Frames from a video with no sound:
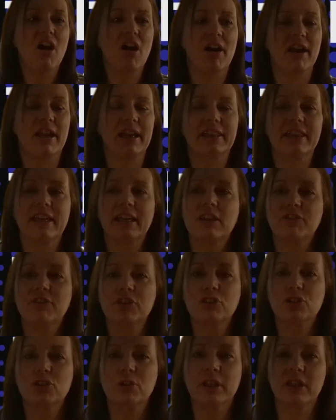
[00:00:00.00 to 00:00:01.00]
Hi, thank you for
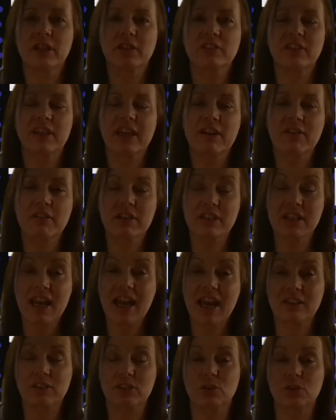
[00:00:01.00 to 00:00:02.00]
joining us here at
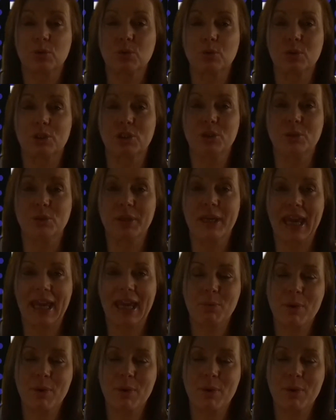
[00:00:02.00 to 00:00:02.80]
Tax Talk UK,